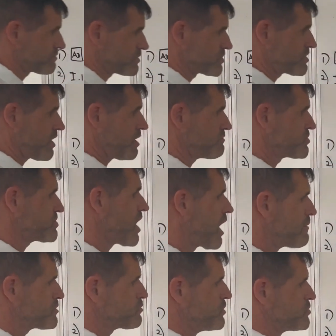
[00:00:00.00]
the same
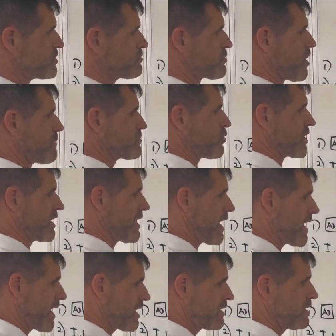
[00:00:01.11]
steps using prop
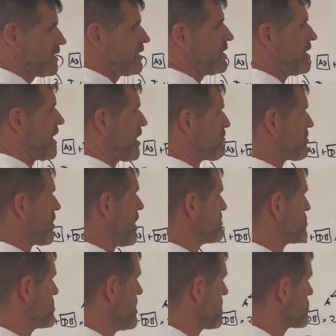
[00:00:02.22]
29 and prop
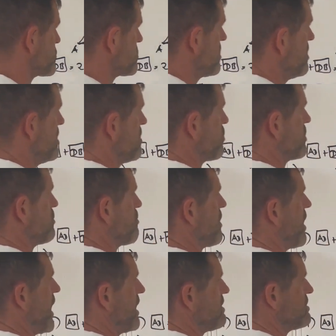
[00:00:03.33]
six, we're gonna
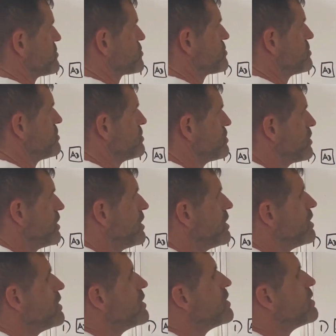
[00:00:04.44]
apply this to
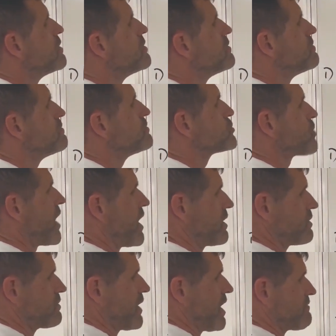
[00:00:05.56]

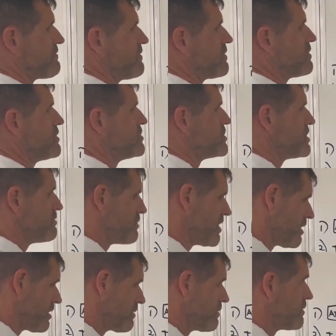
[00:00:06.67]
triangle FDB.